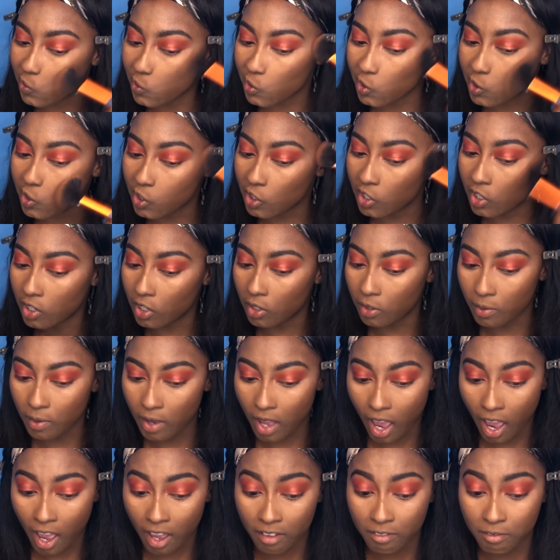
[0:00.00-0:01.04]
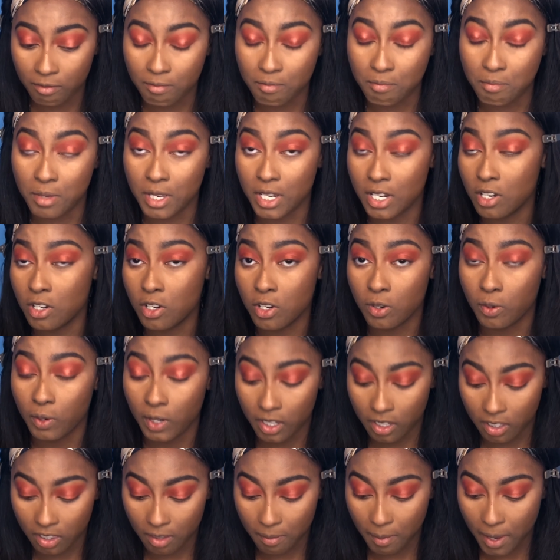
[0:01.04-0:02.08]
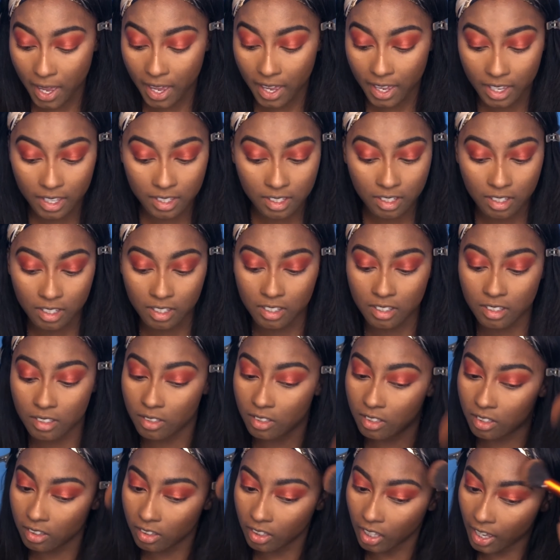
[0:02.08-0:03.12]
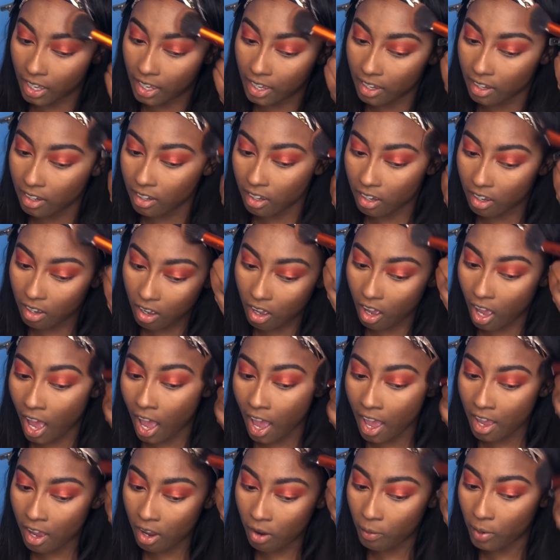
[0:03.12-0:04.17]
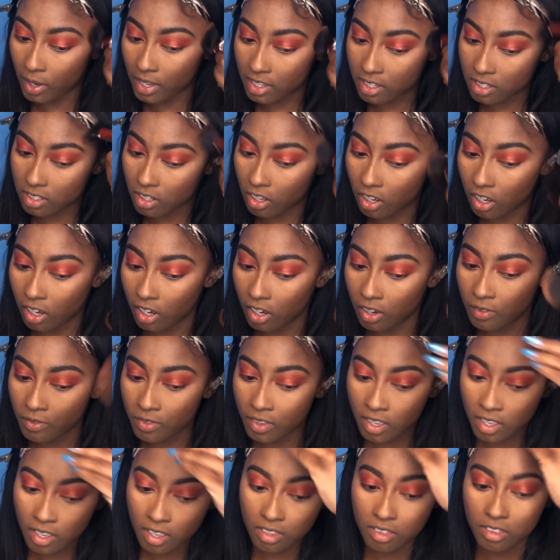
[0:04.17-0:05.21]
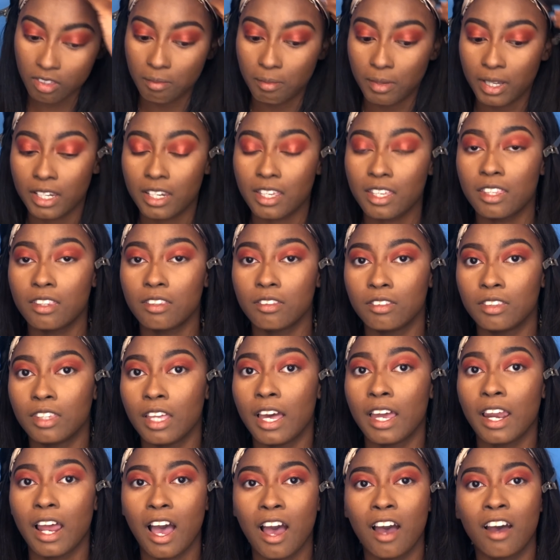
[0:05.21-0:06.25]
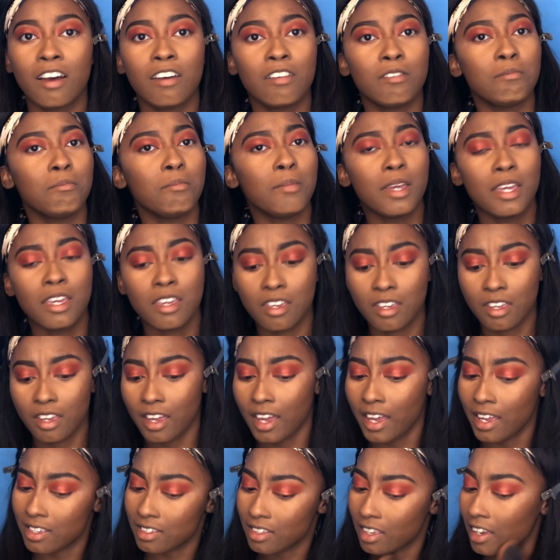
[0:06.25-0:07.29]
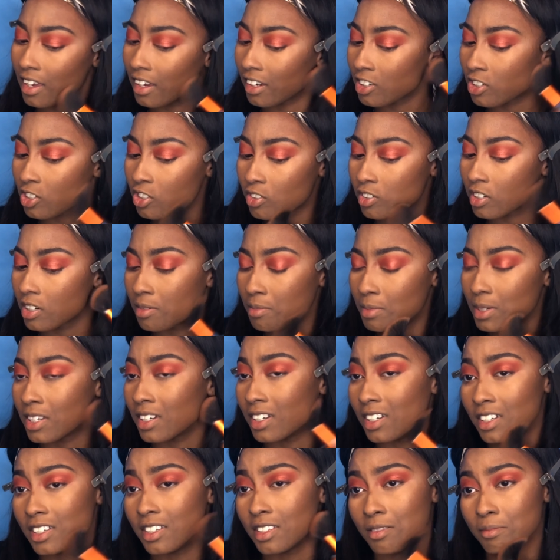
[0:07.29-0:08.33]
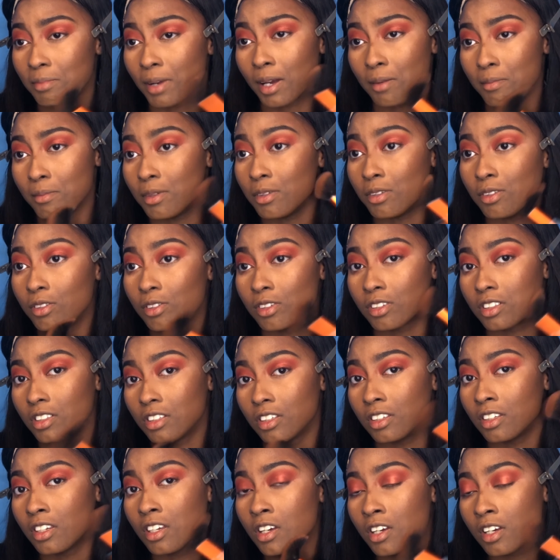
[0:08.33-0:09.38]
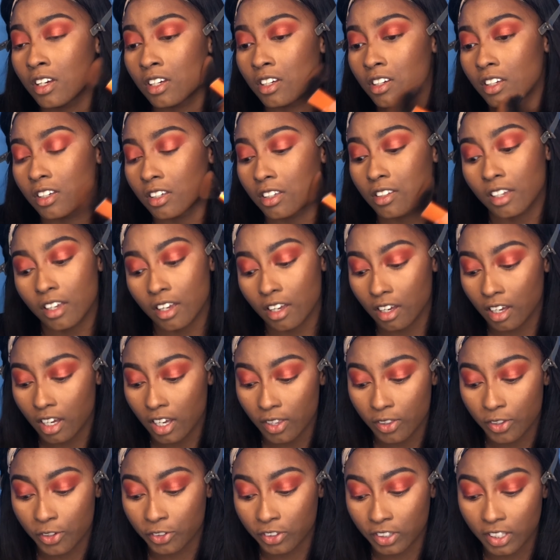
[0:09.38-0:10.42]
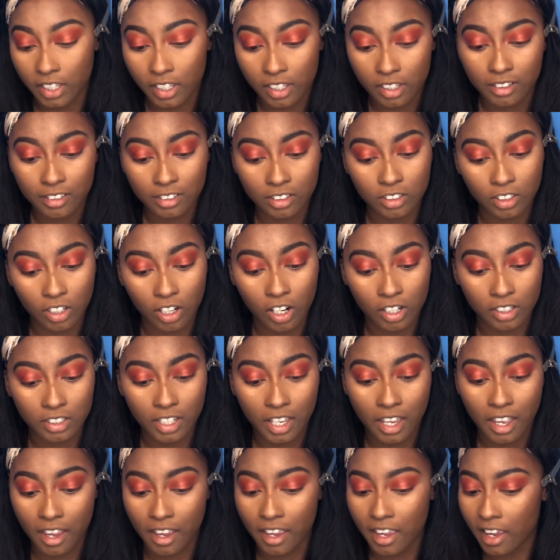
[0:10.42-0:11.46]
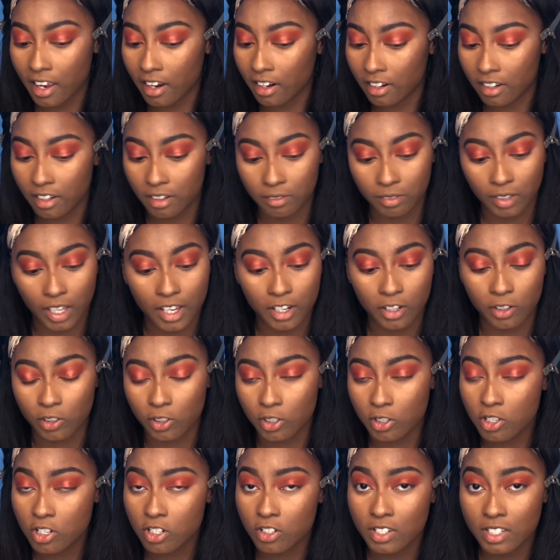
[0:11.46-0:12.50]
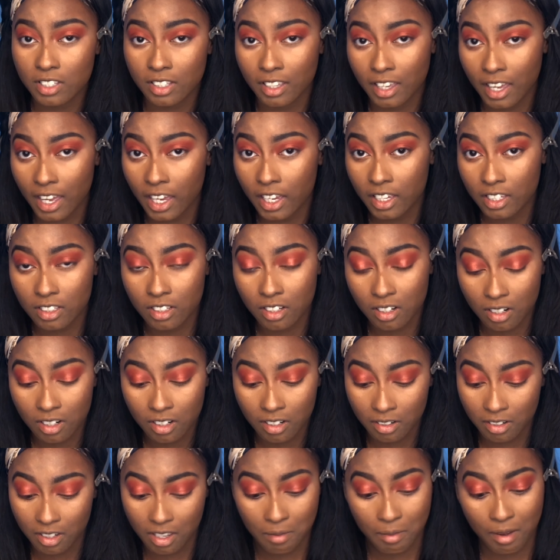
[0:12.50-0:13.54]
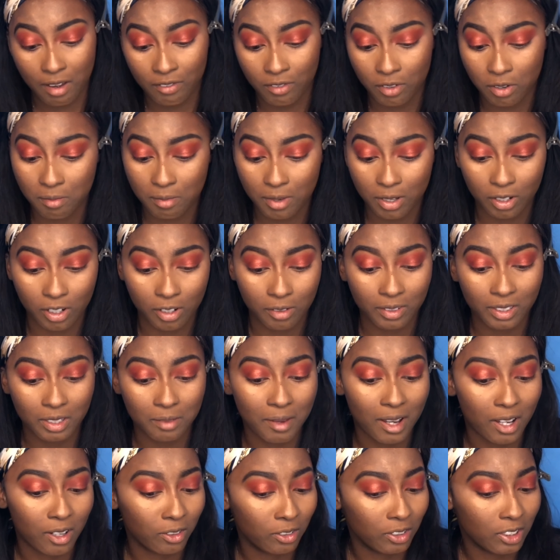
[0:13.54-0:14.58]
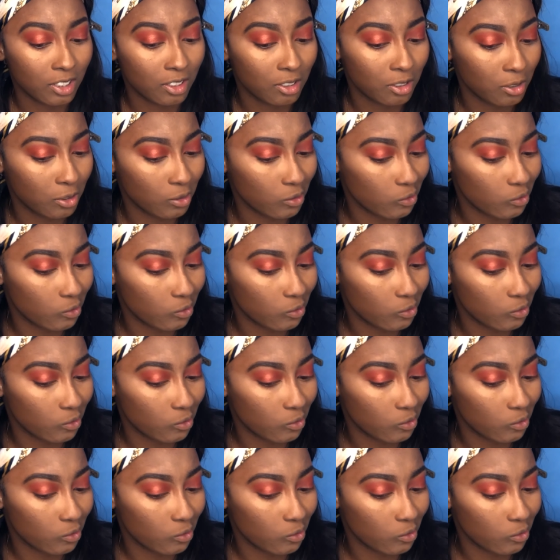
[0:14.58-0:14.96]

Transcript: you know, I've been doing in the past because, like, I always saw the money that I make as extra because my bills and other things are taken care of. Like, groceries and gas are, and my phone bill are really my only two.